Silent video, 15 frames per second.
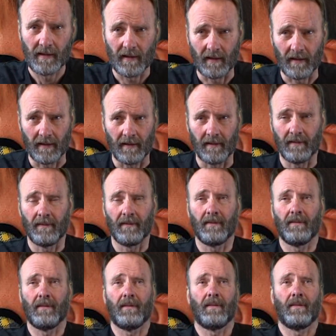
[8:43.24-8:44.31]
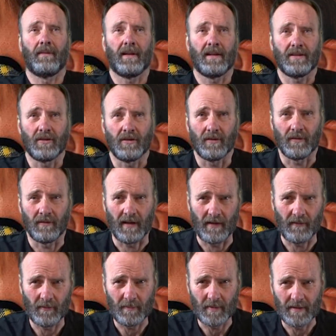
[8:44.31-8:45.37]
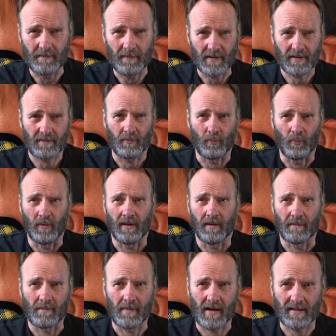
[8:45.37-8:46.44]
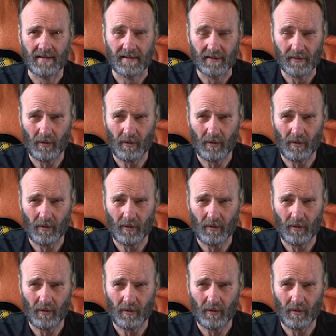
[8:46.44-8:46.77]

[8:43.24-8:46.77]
that everybody must wear masks.